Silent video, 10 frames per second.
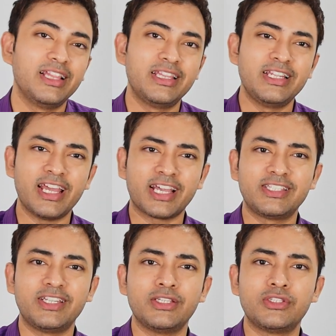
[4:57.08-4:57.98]
The
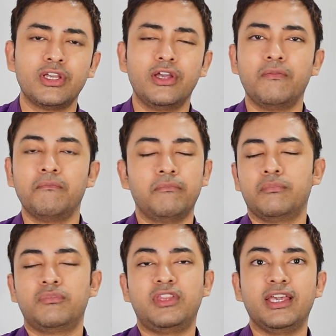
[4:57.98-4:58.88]
next is
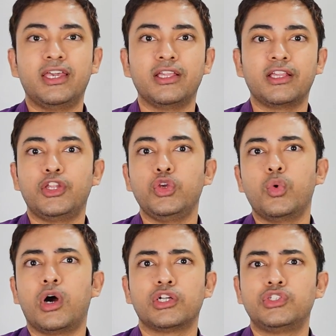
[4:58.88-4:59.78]
thinking that you
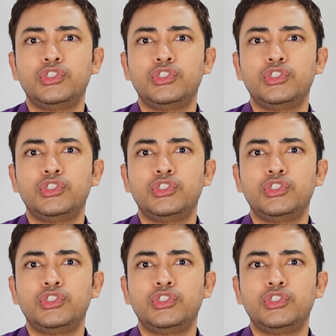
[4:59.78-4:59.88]
are